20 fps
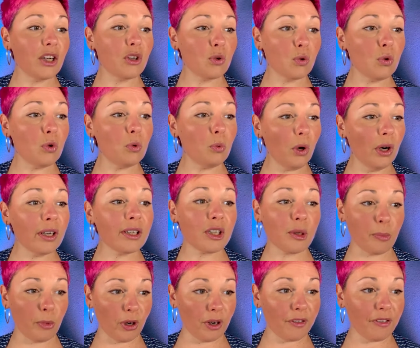do want a
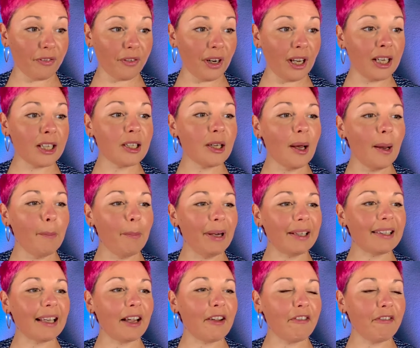boyfriend,
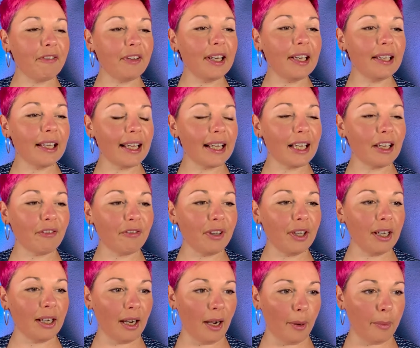but I feel like
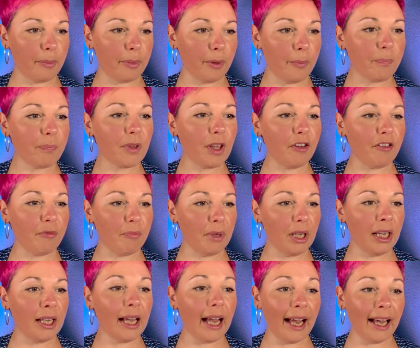giving up. If
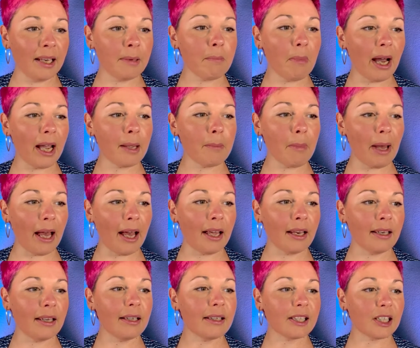me and my
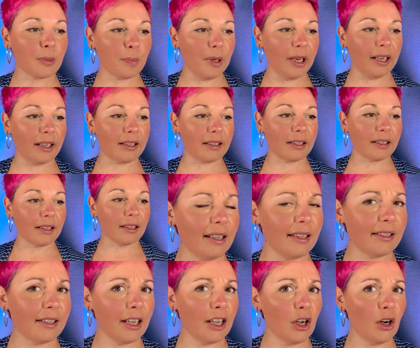man split,
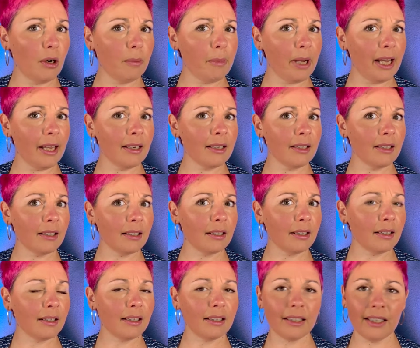is he your man?
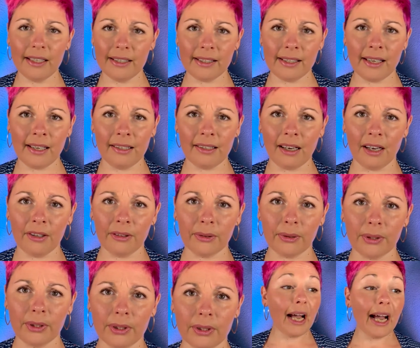Is he now?
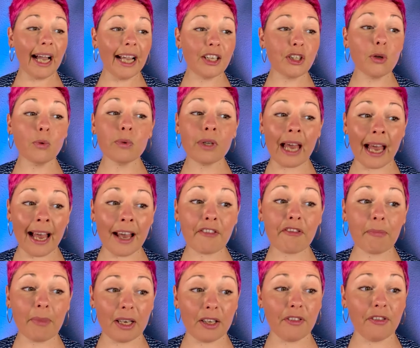I don't have
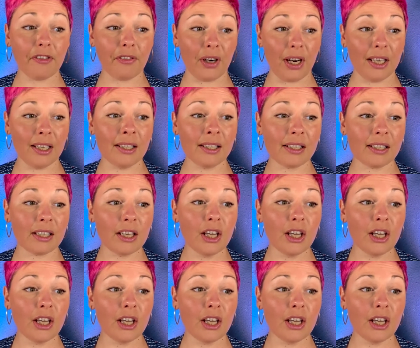many friends,